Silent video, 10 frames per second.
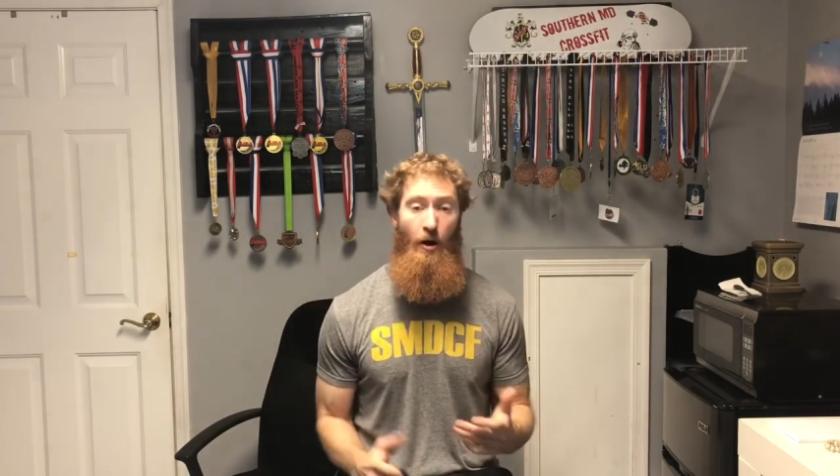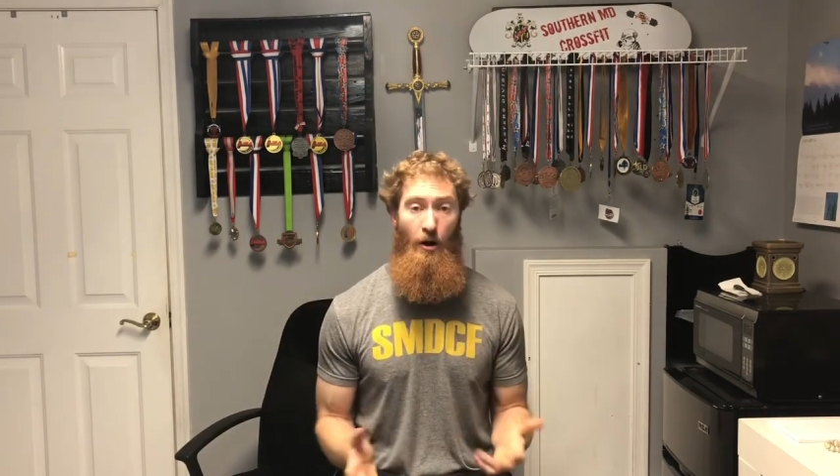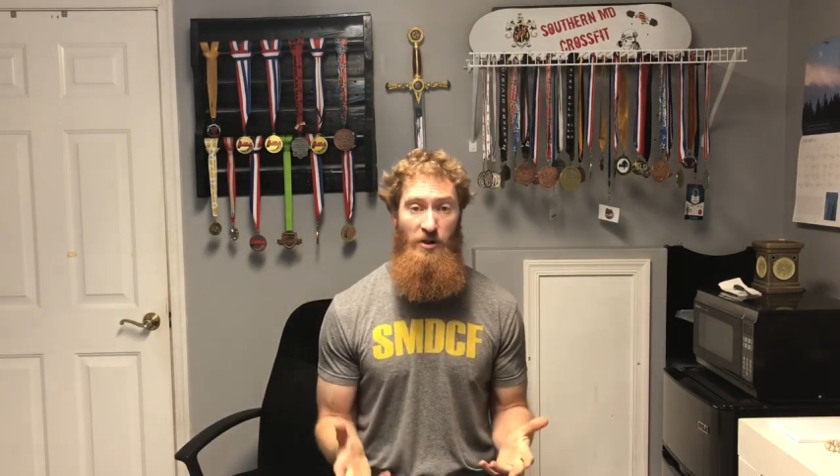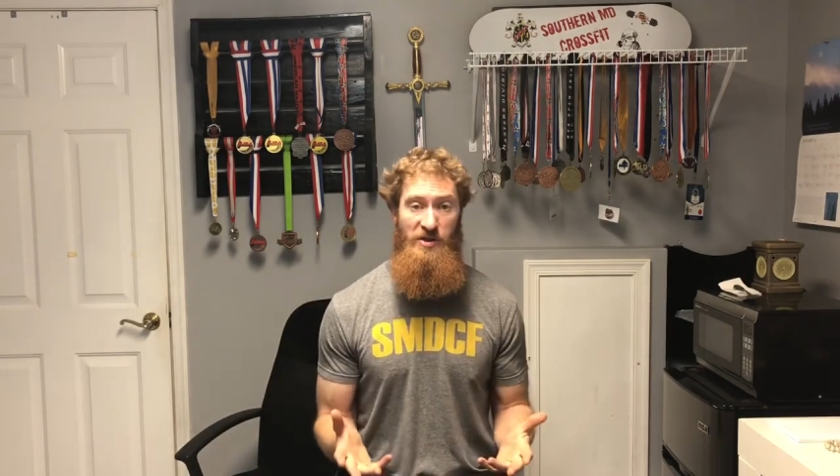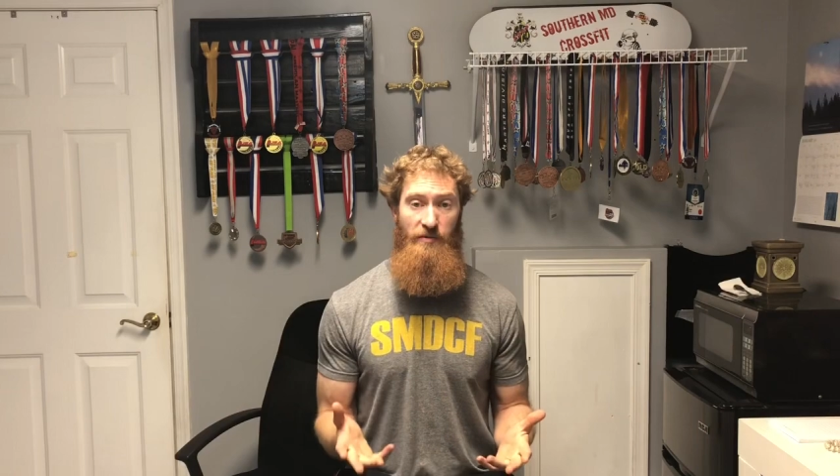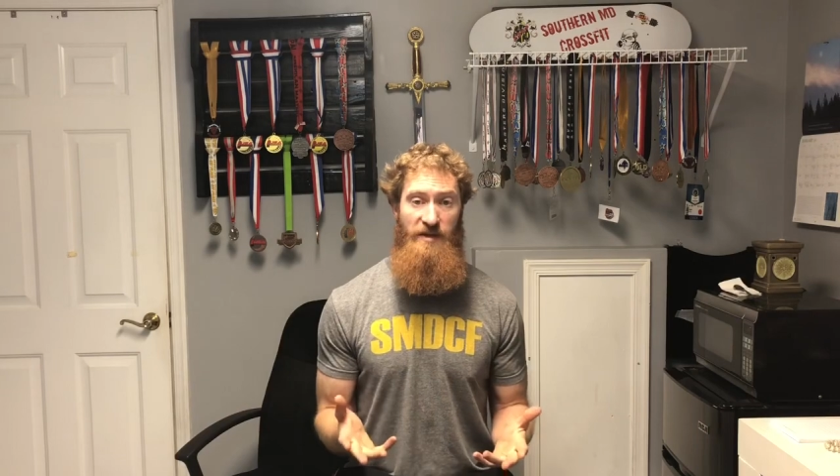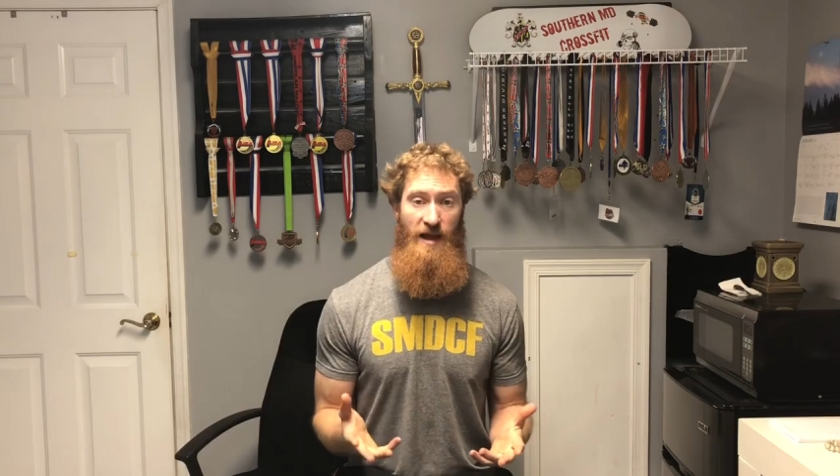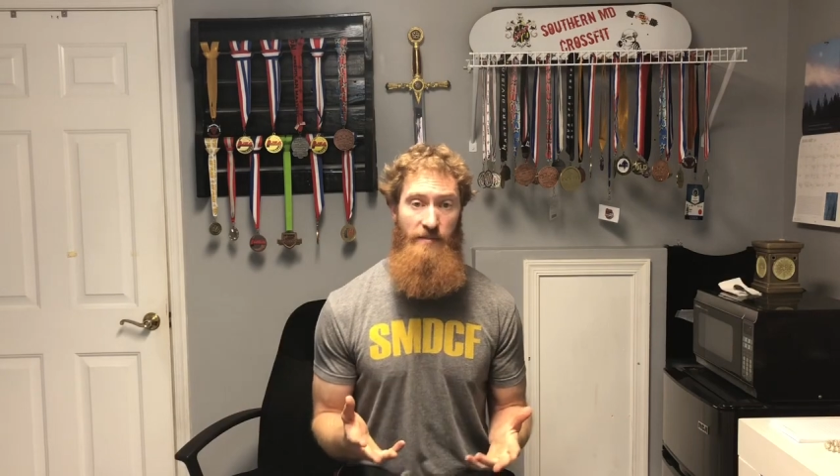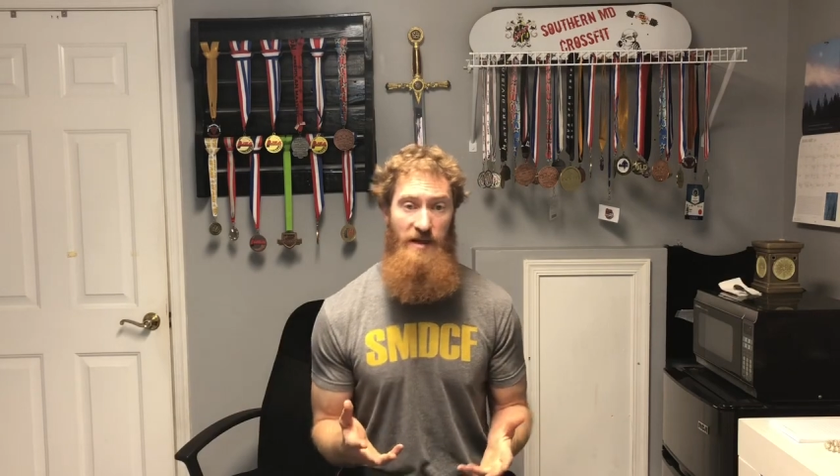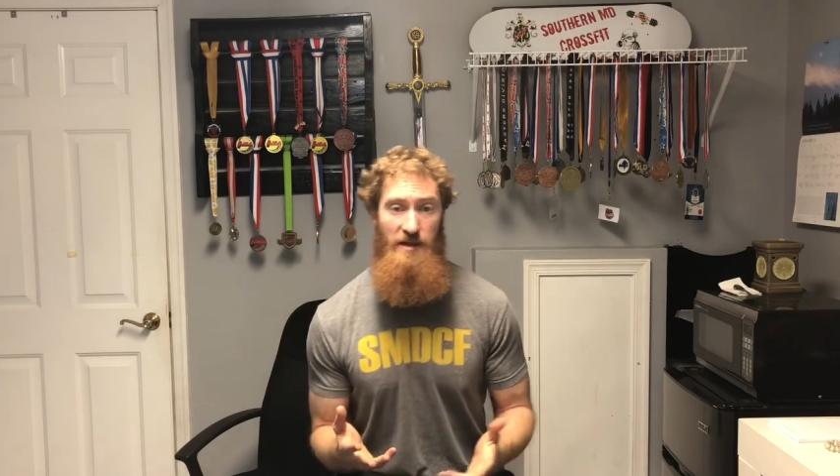Also, with
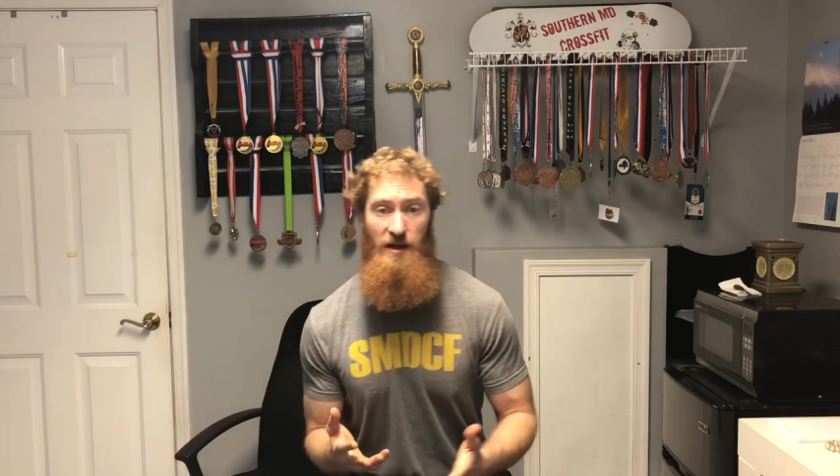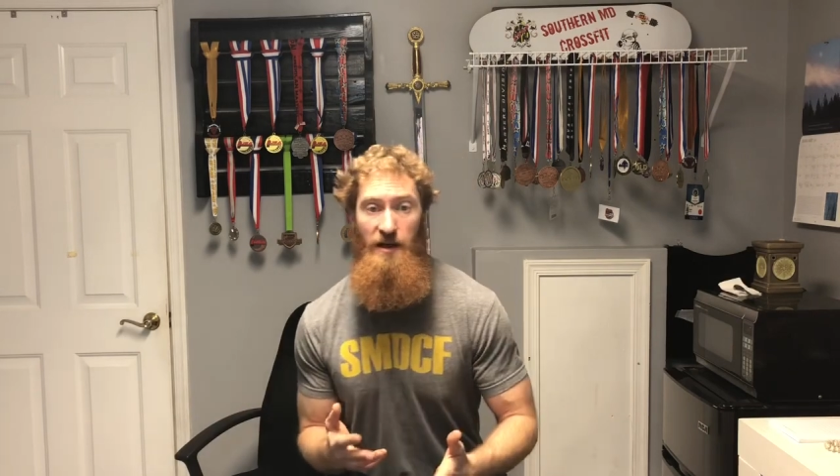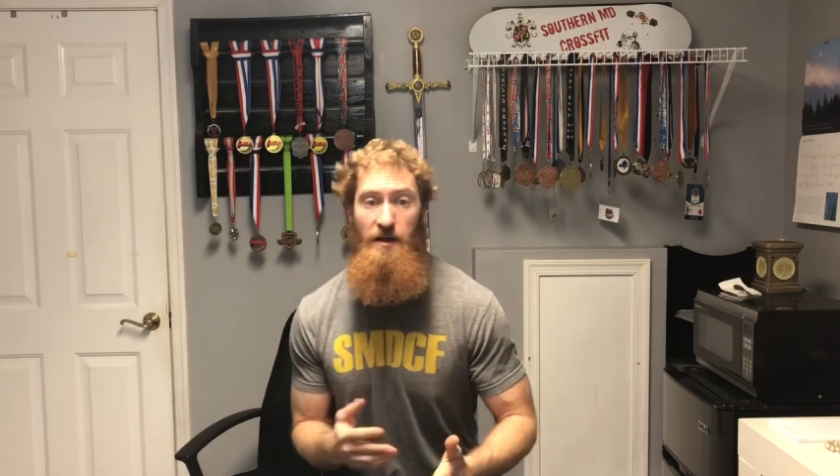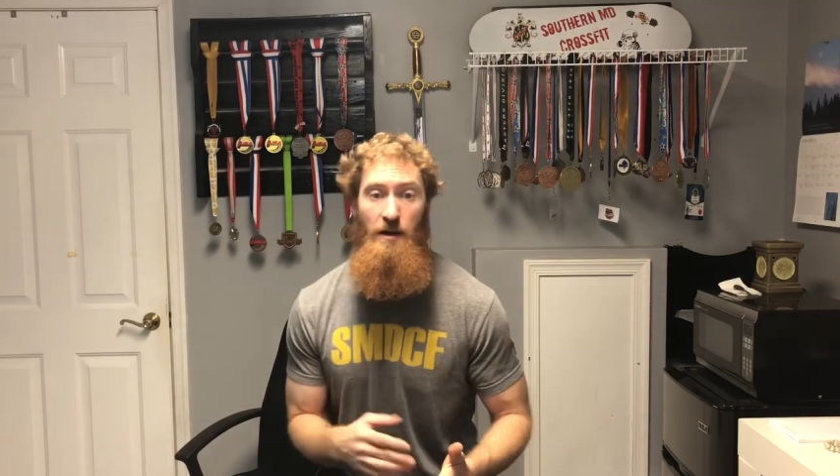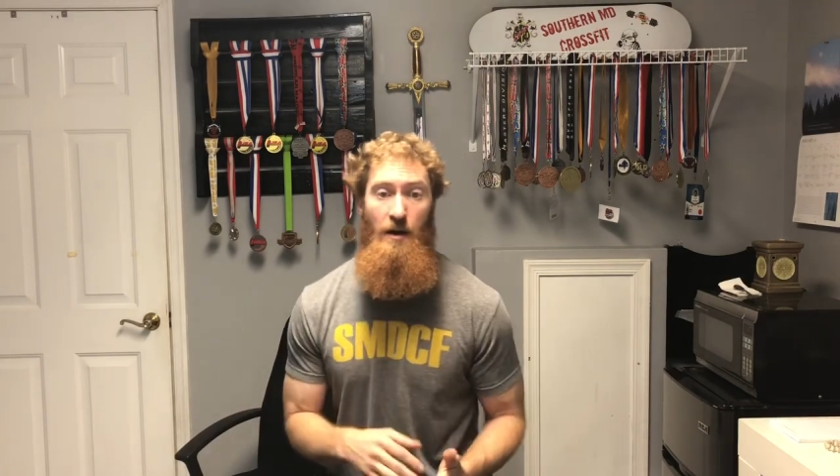that being done,